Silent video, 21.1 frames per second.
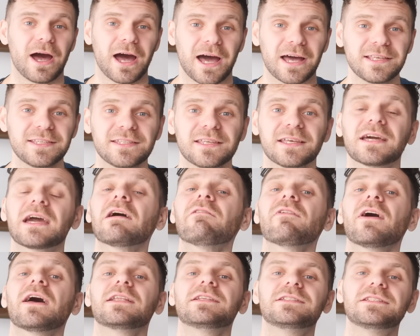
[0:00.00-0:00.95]
eyes
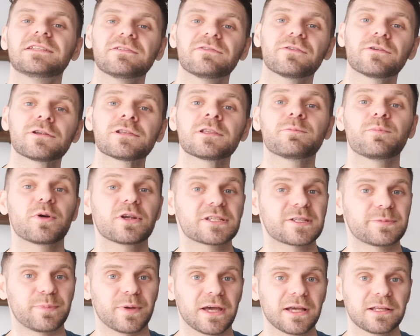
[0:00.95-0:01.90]
have a different
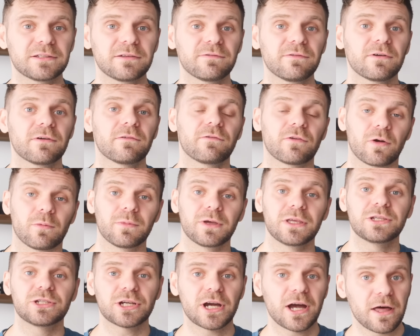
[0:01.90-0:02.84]
perspective from
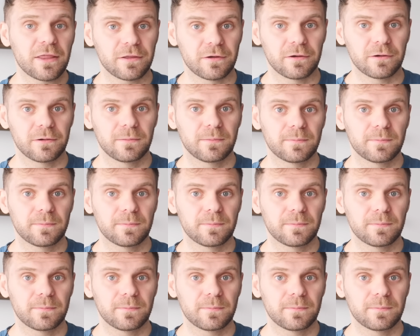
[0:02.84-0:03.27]
each other.